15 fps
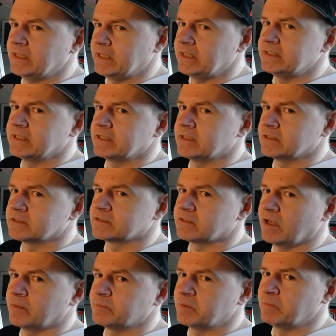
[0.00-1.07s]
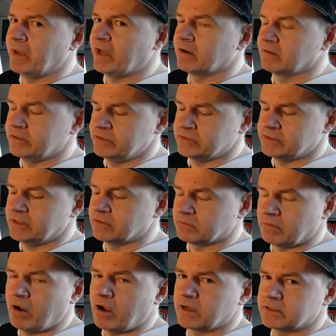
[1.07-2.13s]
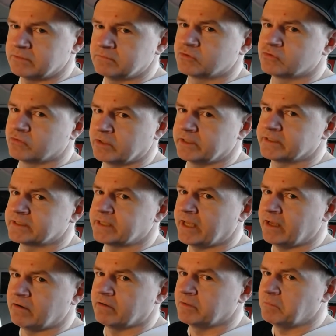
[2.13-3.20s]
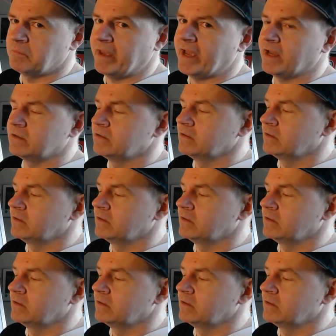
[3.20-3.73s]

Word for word: he did it in a sloppy manner, and you see The Rock drill his head on the mat.